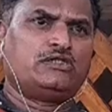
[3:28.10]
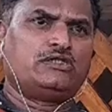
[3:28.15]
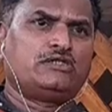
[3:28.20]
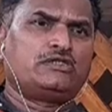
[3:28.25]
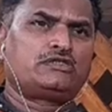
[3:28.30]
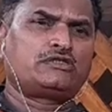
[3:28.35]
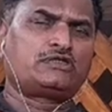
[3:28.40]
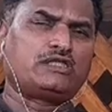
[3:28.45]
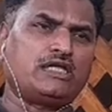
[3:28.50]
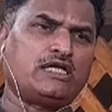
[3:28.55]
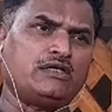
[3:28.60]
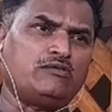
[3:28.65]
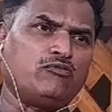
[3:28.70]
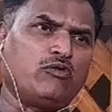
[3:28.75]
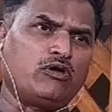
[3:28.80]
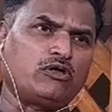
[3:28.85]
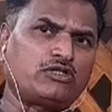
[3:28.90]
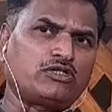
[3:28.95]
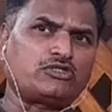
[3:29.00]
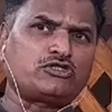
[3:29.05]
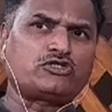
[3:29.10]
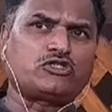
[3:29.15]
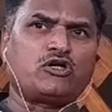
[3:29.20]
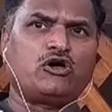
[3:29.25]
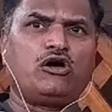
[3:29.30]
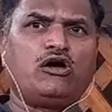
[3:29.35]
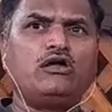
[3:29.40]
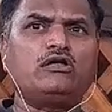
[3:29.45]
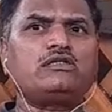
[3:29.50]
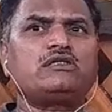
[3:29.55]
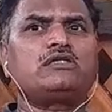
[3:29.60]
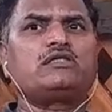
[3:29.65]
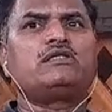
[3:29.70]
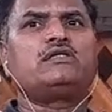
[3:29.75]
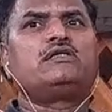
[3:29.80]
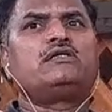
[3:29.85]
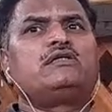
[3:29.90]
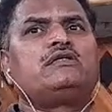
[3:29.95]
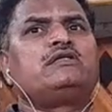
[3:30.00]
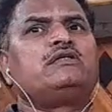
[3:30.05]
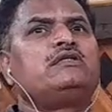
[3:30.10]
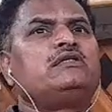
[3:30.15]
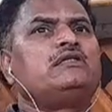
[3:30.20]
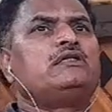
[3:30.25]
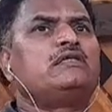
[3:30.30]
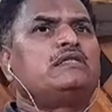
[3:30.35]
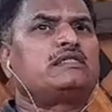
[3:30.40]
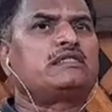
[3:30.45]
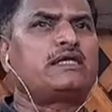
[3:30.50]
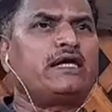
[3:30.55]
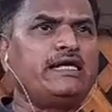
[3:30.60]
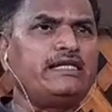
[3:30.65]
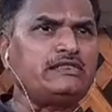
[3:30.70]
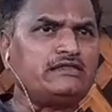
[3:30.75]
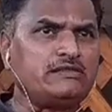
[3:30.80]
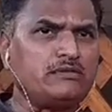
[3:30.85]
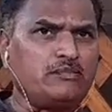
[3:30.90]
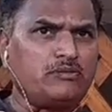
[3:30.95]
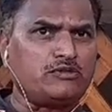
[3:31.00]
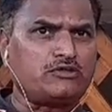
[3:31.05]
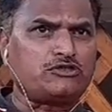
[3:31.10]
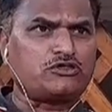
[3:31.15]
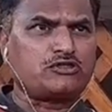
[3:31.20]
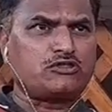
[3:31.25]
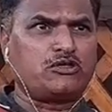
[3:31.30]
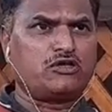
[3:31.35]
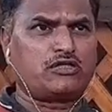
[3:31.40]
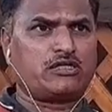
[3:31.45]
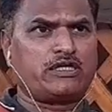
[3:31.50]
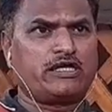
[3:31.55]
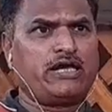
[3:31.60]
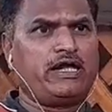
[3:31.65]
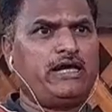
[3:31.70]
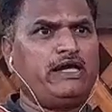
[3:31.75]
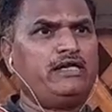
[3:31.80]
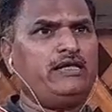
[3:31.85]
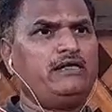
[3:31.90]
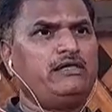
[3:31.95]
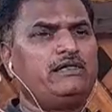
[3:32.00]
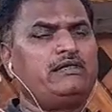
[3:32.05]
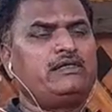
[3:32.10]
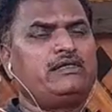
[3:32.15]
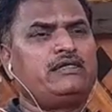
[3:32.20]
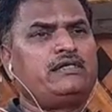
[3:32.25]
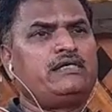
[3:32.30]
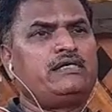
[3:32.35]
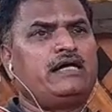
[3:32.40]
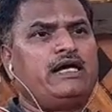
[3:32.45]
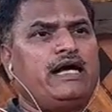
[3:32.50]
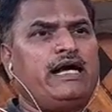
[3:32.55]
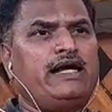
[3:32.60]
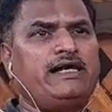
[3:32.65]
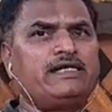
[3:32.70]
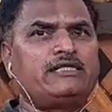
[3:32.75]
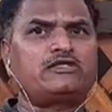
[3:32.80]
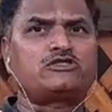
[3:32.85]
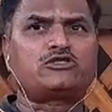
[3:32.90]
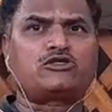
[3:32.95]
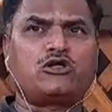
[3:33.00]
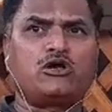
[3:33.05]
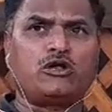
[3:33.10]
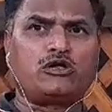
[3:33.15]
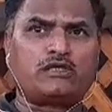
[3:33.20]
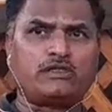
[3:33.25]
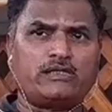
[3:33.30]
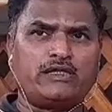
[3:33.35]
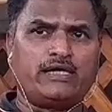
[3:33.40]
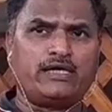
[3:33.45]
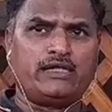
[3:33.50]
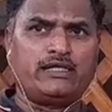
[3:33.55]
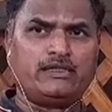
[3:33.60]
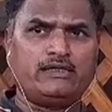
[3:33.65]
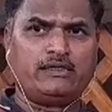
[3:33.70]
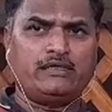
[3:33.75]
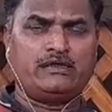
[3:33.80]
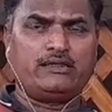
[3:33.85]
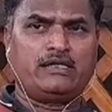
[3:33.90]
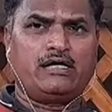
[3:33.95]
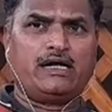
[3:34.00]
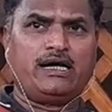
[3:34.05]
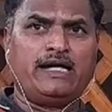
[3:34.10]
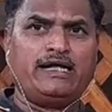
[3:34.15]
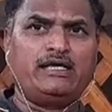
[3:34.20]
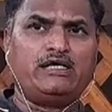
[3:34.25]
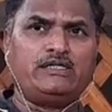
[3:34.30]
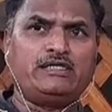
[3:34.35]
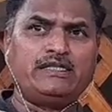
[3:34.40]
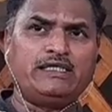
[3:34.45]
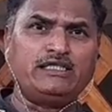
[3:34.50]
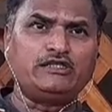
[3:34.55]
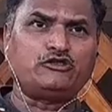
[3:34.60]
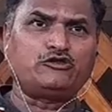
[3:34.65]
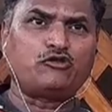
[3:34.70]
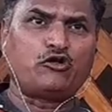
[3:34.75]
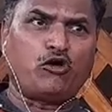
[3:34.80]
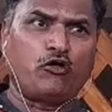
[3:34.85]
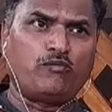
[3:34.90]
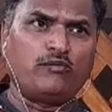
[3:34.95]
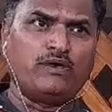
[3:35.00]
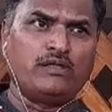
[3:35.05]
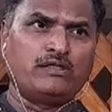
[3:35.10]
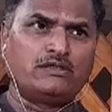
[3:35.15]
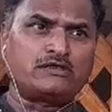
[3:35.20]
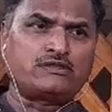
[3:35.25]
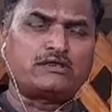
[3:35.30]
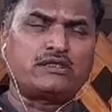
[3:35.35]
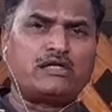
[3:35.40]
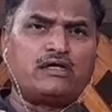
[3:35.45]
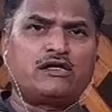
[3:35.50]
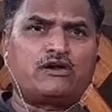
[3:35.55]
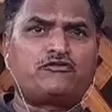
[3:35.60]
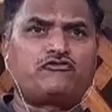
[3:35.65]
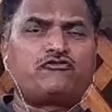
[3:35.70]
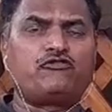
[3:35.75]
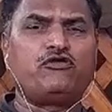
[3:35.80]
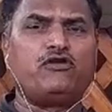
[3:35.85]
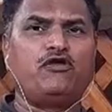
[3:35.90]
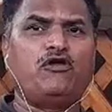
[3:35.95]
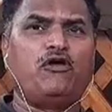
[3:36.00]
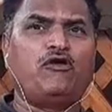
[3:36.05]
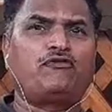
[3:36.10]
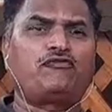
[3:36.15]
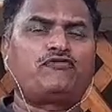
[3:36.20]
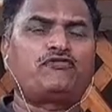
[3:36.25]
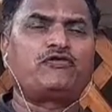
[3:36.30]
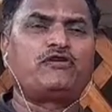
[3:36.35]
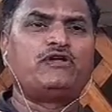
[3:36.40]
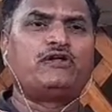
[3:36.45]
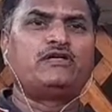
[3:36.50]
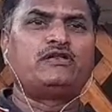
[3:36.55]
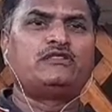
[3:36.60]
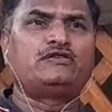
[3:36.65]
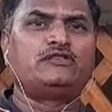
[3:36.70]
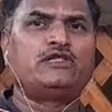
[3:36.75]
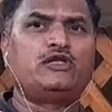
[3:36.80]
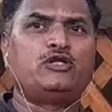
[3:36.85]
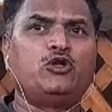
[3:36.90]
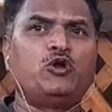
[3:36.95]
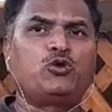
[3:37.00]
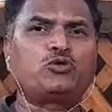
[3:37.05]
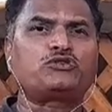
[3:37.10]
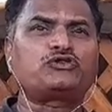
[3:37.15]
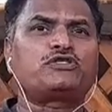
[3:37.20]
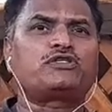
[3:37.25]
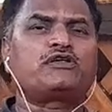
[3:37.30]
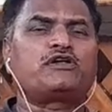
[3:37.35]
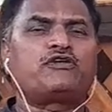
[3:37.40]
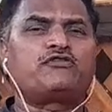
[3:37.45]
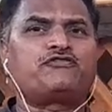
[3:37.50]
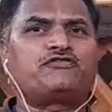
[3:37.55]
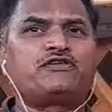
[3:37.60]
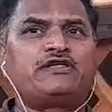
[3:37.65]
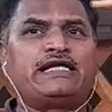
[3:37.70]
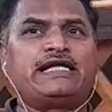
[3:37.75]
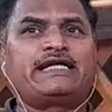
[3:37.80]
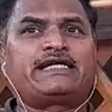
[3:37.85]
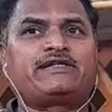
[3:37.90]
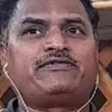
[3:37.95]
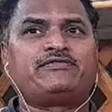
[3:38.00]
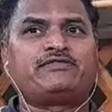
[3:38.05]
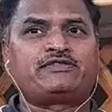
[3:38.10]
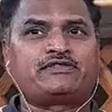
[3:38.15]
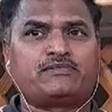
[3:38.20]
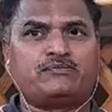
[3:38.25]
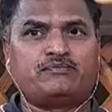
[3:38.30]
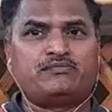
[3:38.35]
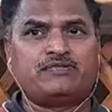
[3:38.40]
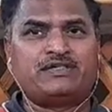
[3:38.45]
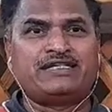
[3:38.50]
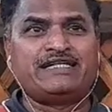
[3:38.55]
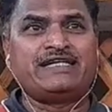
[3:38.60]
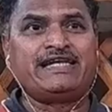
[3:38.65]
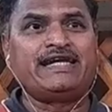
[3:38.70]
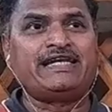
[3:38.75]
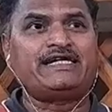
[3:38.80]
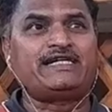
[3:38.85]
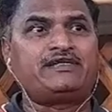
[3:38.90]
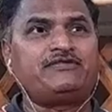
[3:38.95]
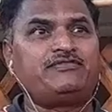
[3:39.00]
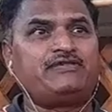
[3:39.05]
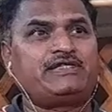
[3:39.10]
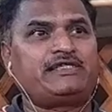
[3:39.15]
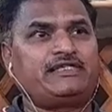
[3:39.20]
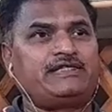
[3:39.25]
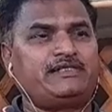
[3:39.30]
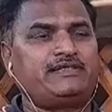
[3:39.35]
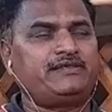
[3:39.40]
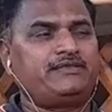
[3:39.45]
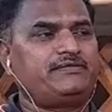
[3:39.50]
Sir Walter Scott writes about Scotland, and his novels are full of the notion of nativism, nativity.